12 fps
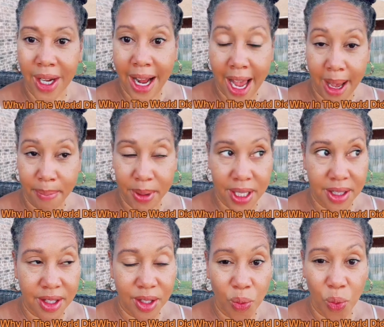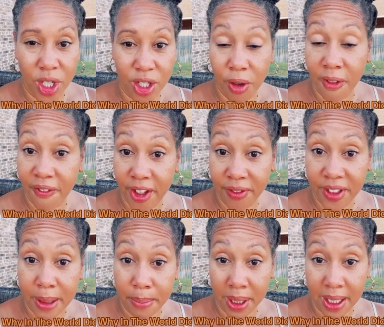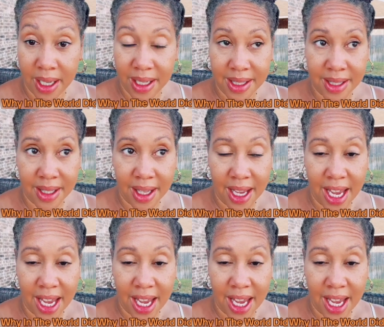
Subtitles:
happens when you're 50 plus